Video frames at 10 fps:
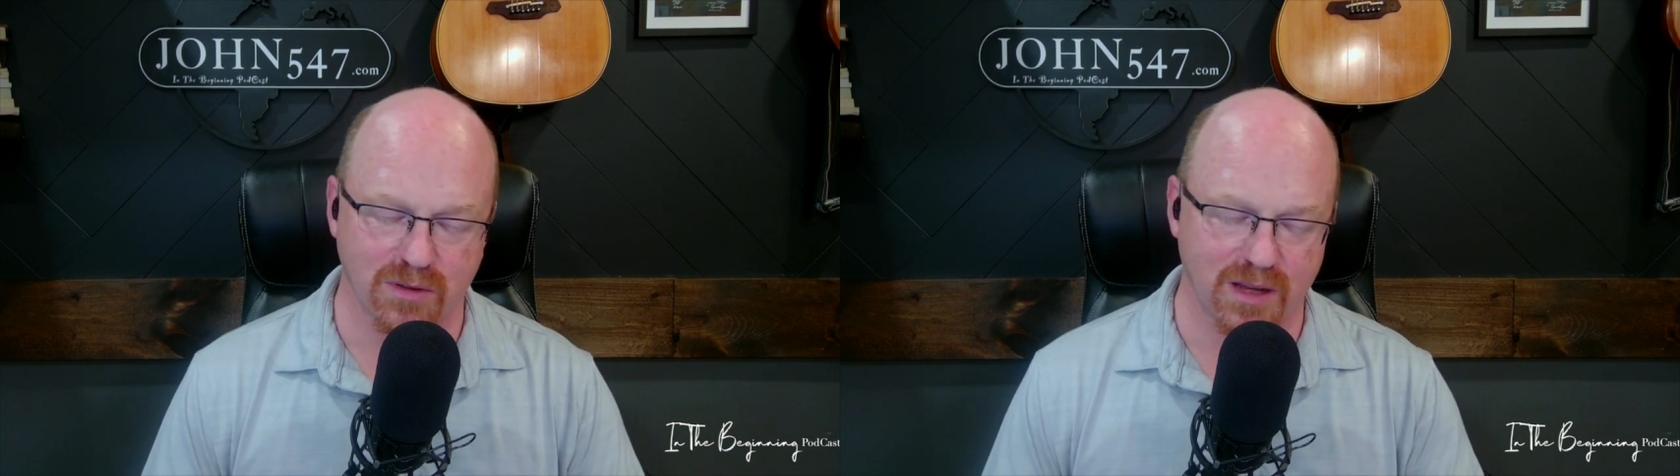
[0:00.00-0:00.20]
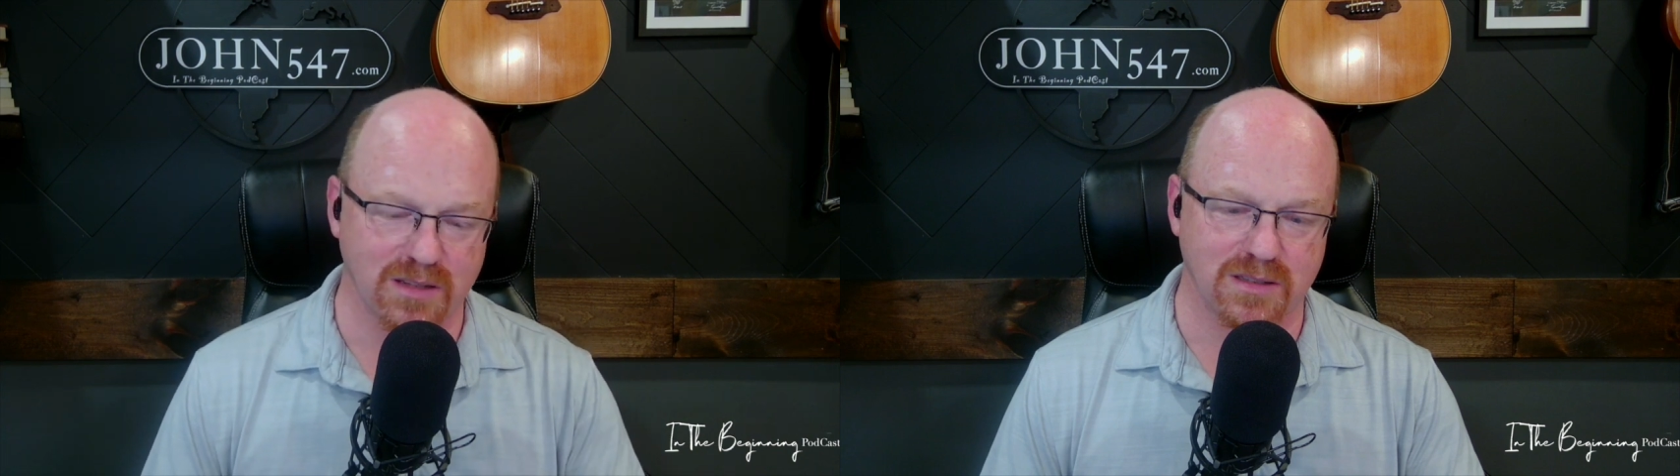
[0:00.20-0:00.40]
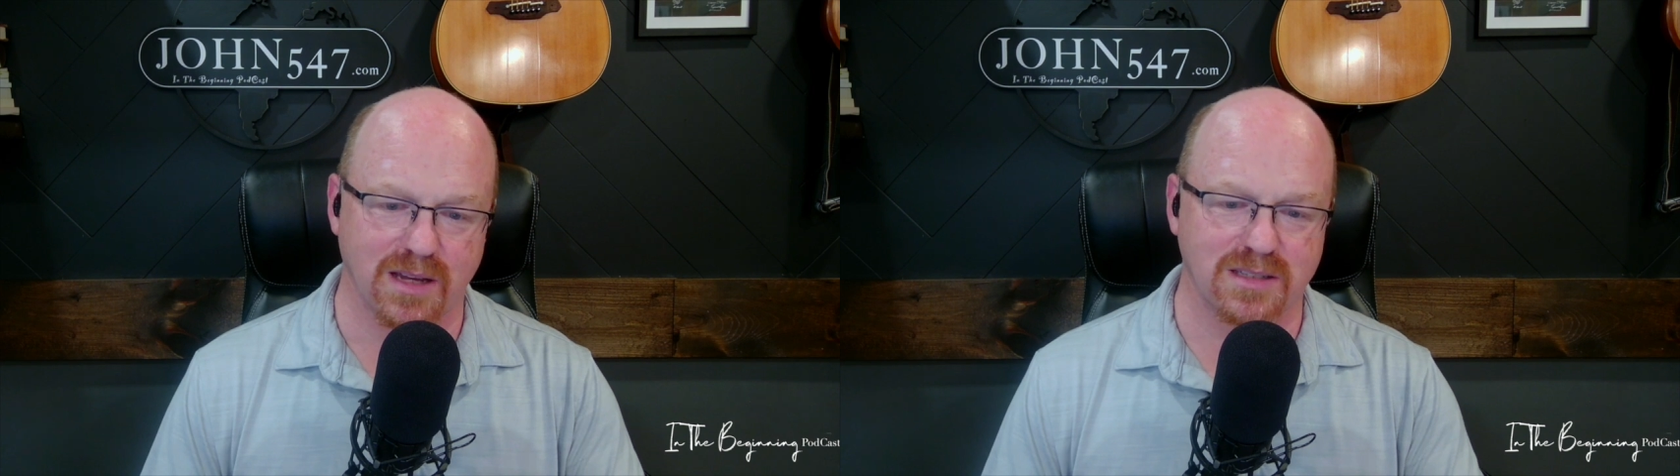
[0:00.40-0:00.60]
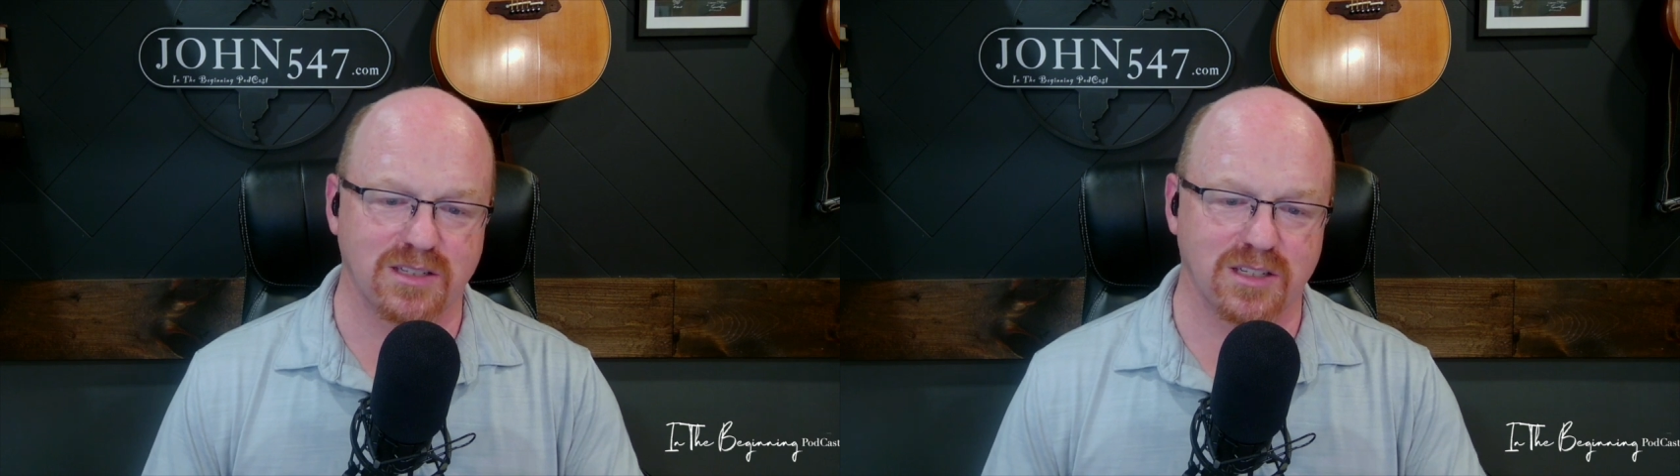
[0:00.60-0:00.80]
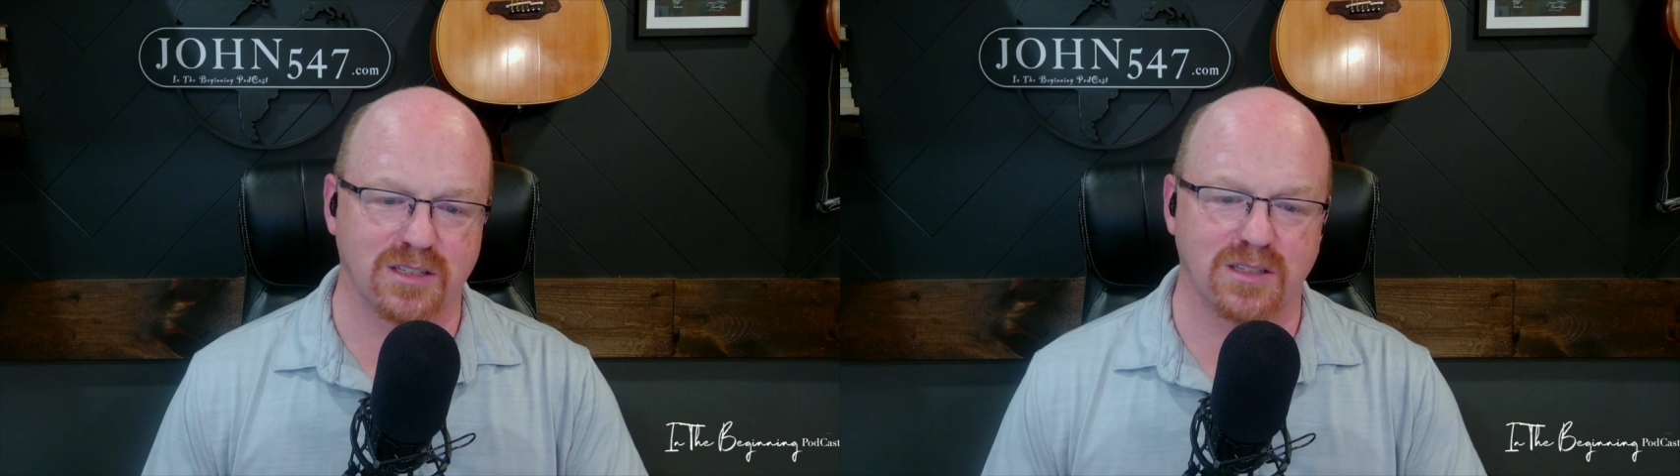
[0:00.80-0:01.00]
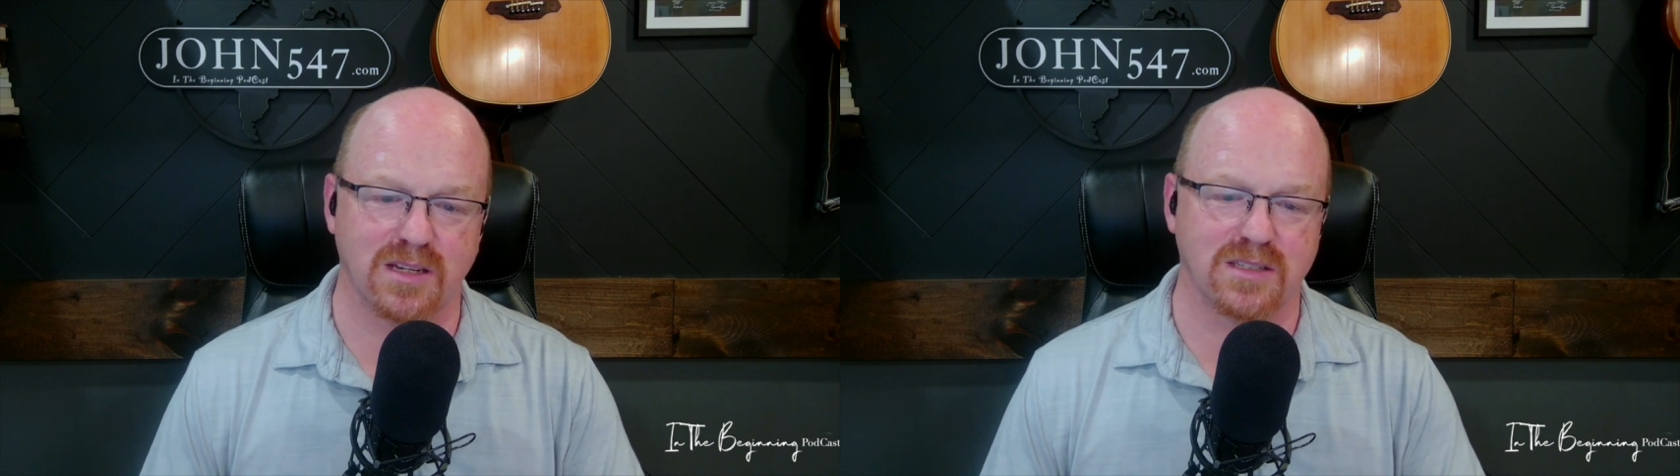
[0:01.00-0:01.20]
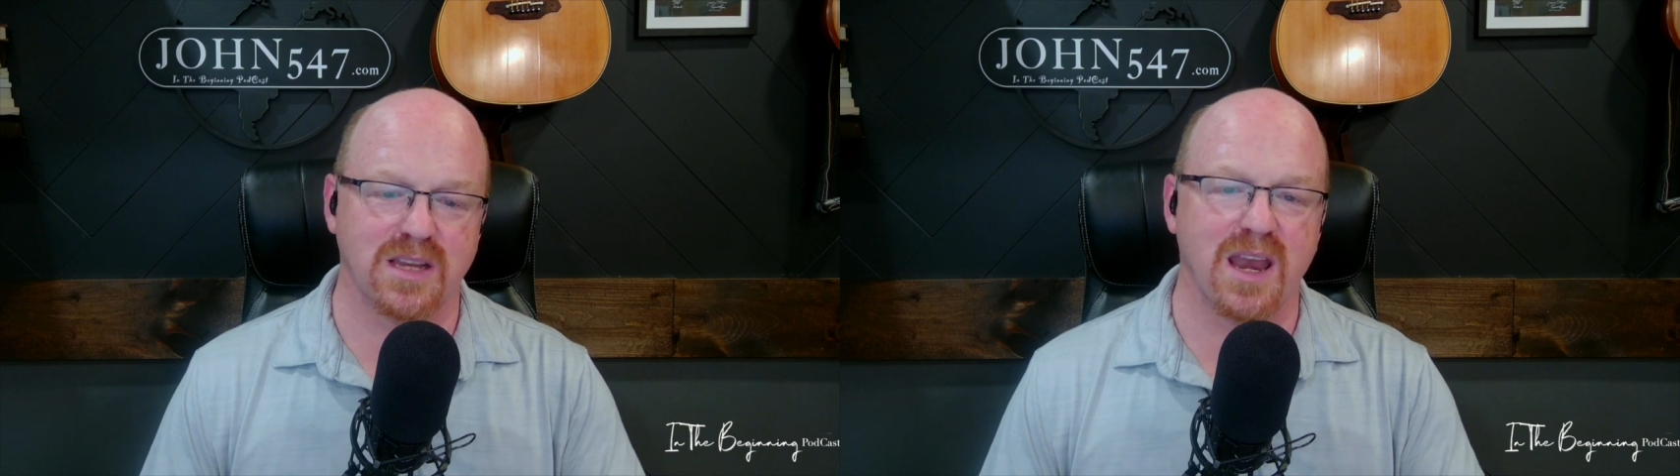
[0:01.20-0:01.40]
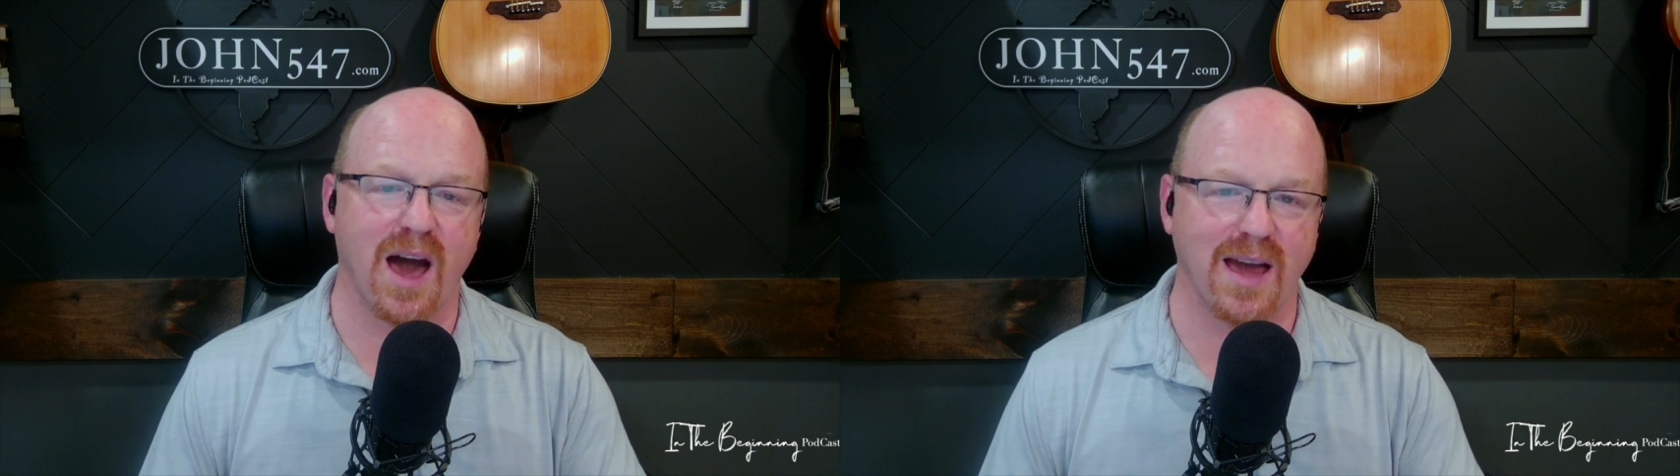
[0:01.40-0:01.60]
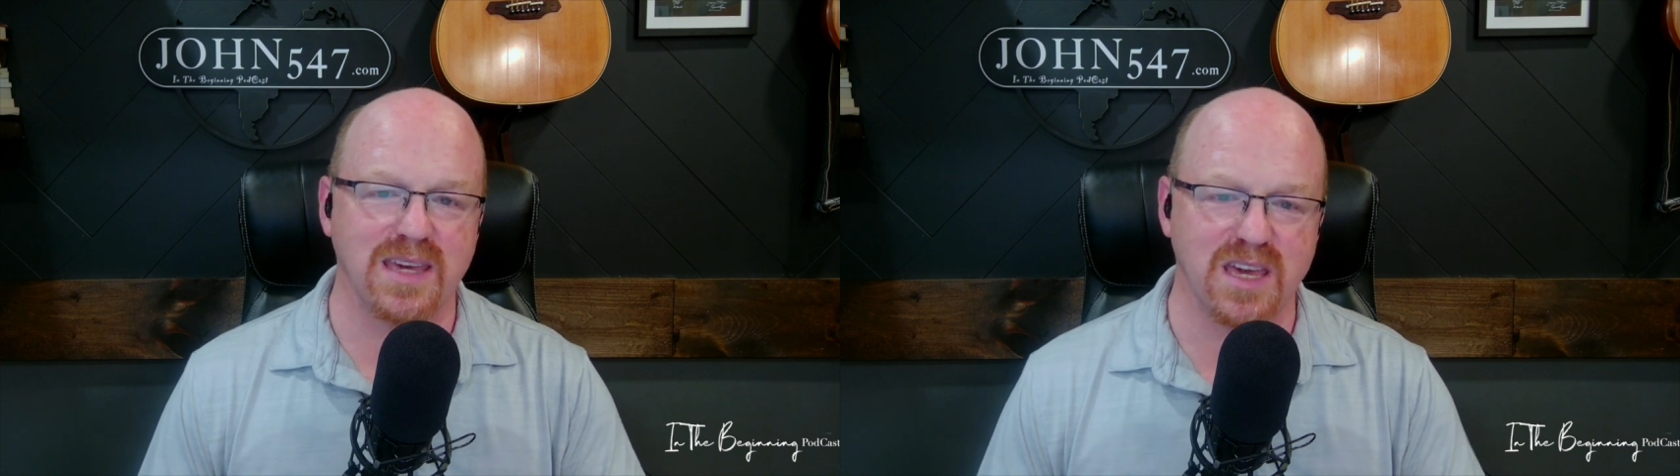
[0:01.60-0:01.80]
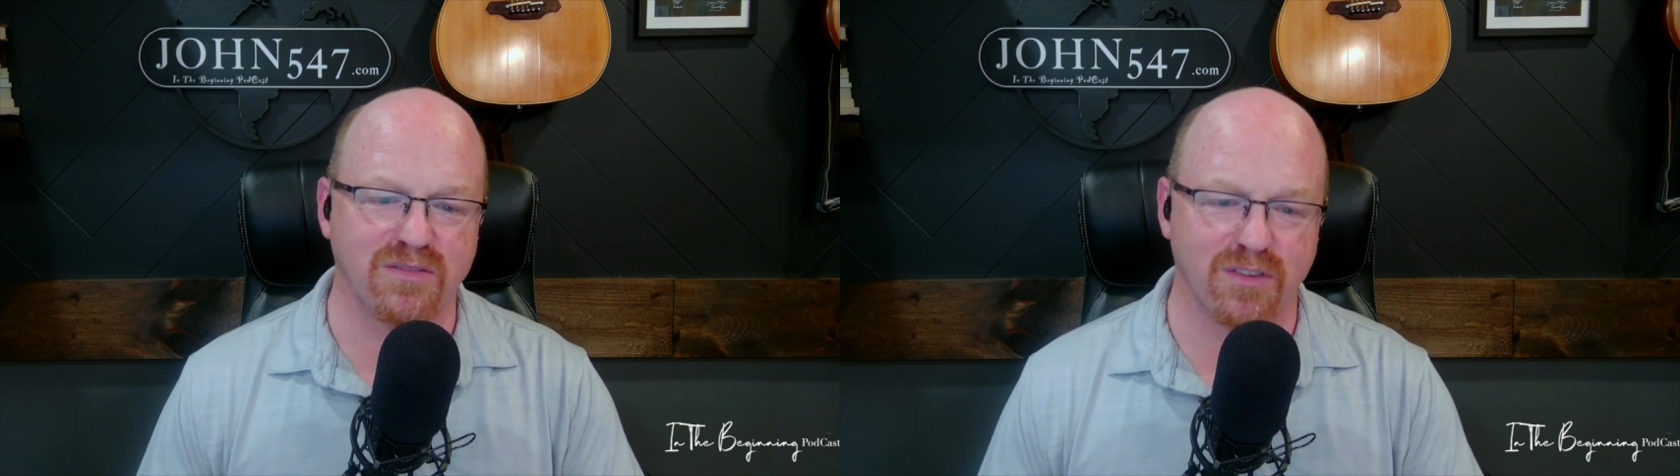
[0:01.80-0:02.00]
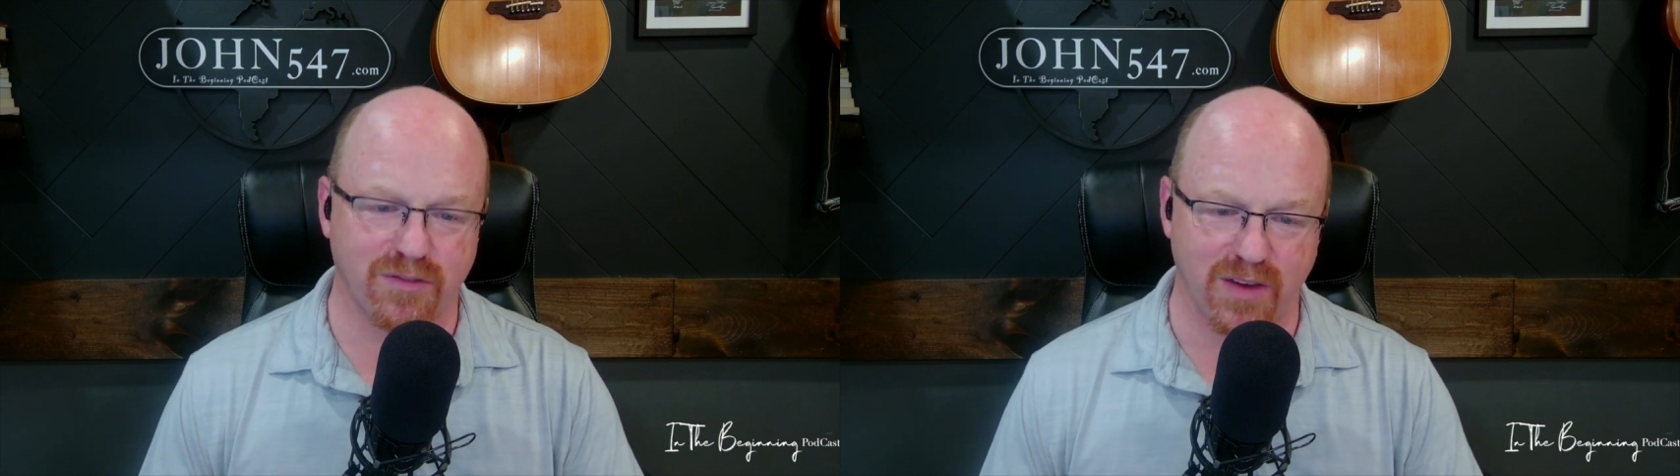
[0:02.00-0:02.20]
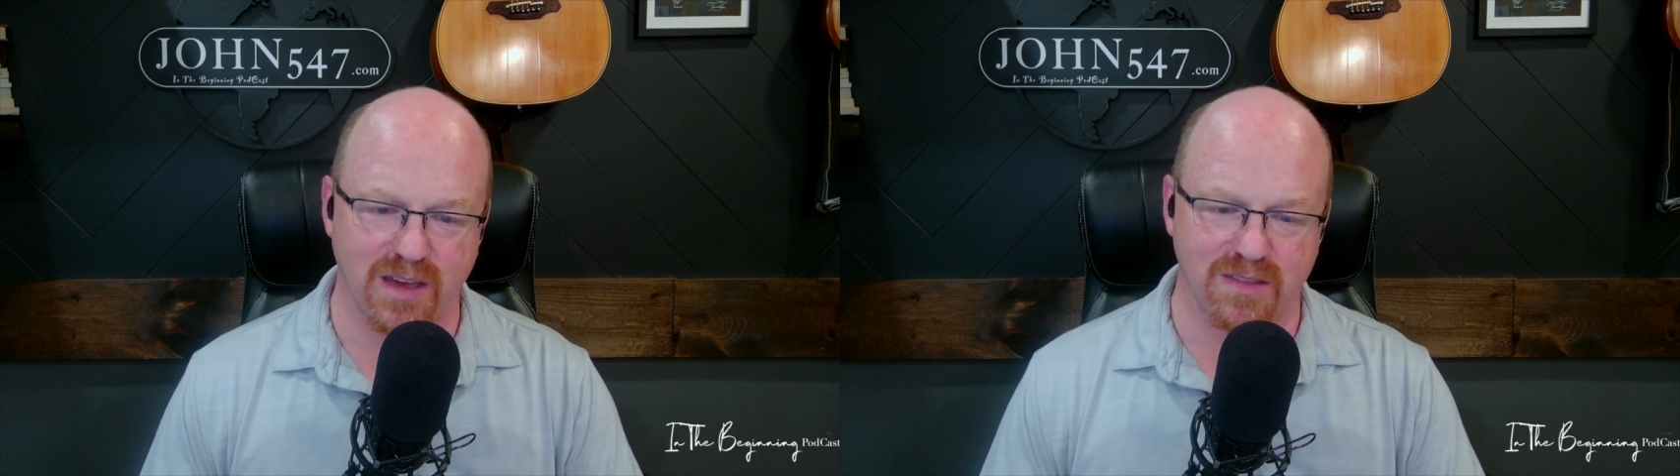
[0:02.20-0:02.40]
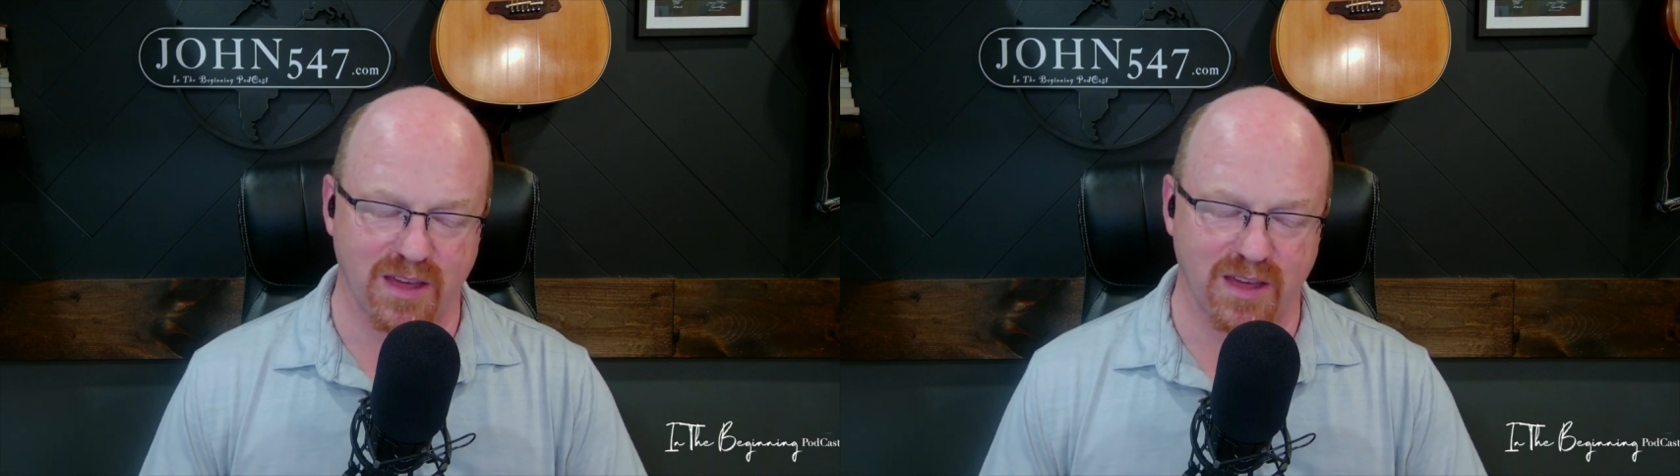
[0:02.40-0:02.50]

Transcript: That is that is just that is naive faith.